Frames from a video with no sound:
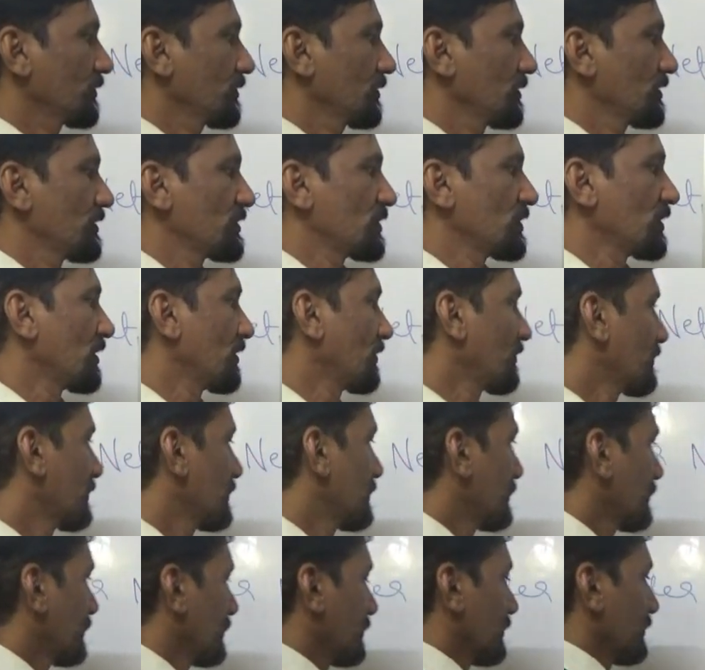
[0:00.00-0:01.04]
See,
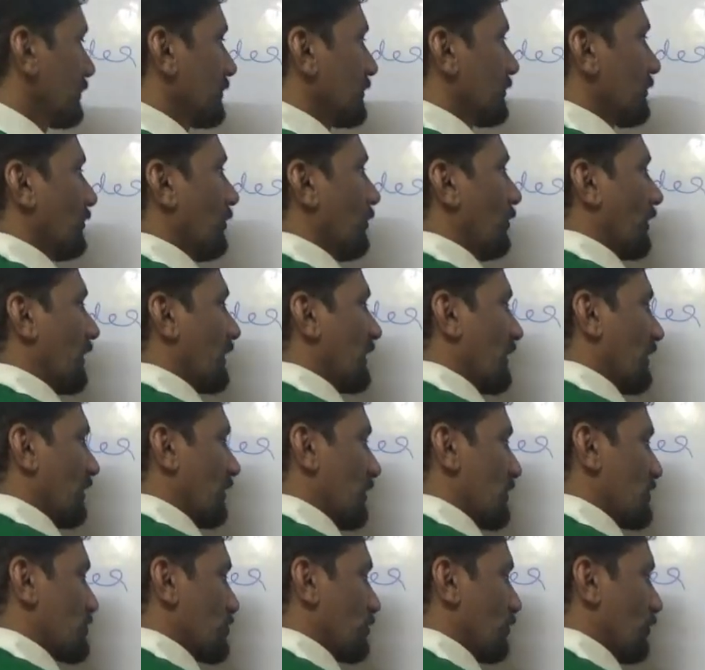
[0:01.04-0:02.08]
over here
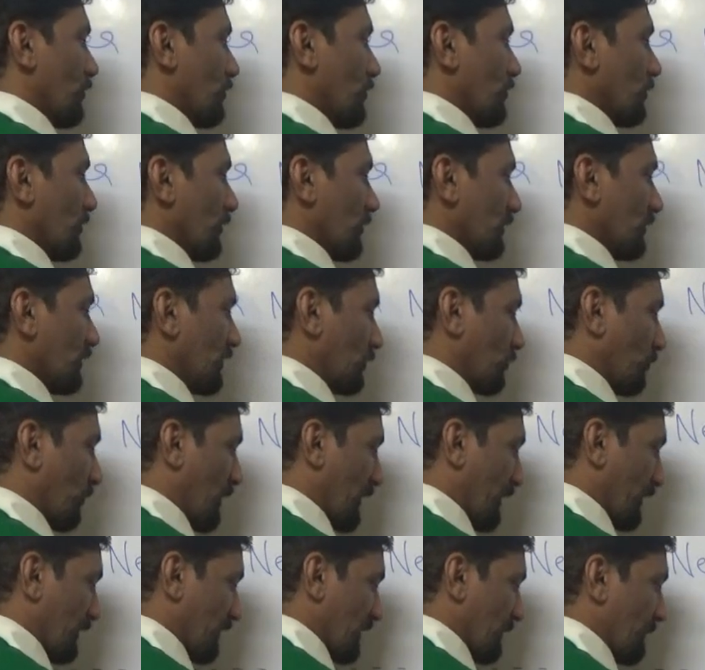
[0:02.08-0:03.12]
also
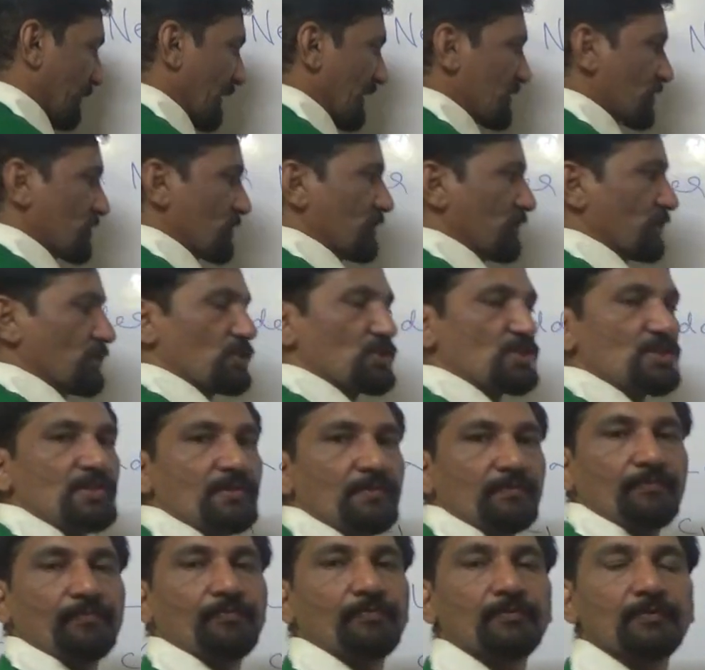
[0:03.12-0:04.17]
equivalent
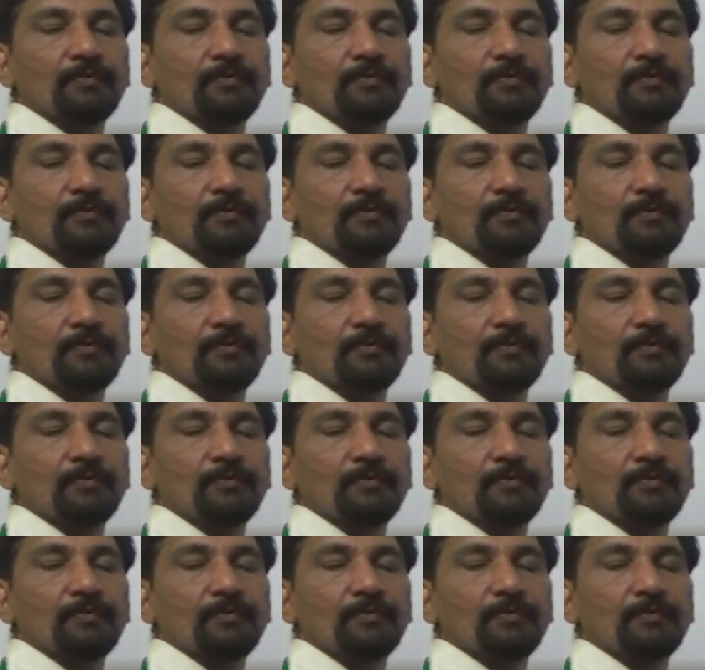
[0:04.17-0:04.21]
capacitance.